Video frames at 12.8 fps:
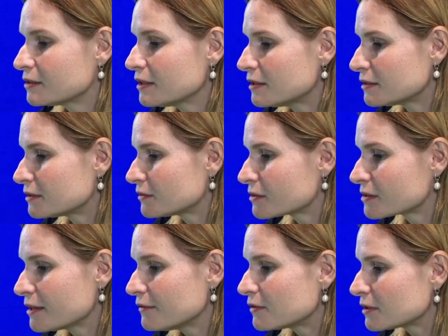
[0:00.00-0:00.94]
year,
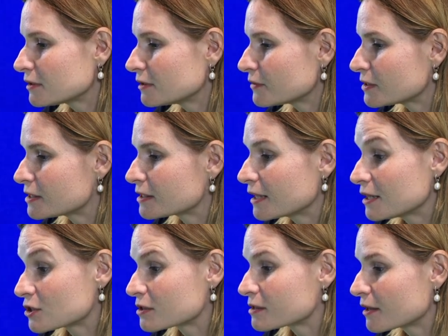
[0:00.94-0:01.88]
several
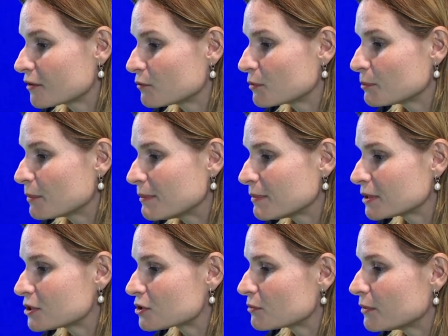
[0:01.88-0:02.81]
investigations have been
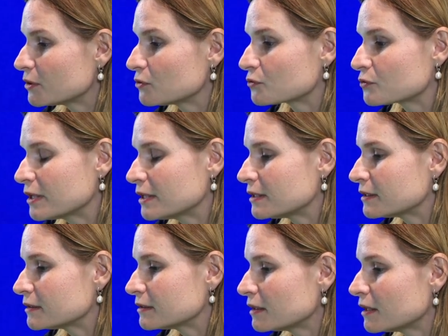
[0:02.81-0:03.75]
published by
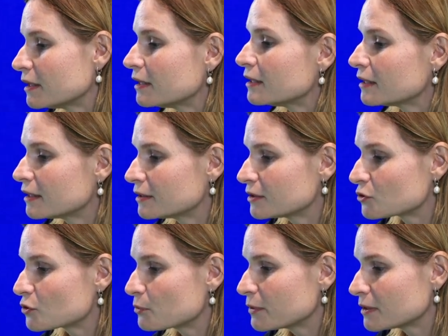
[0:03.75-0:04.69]
Ukrainian and
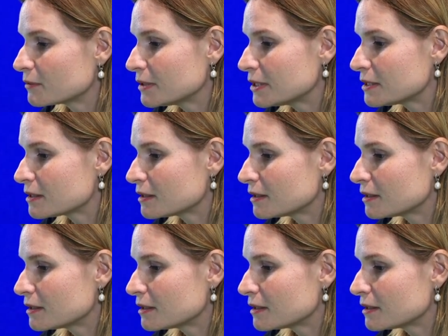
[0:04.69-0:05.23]
European media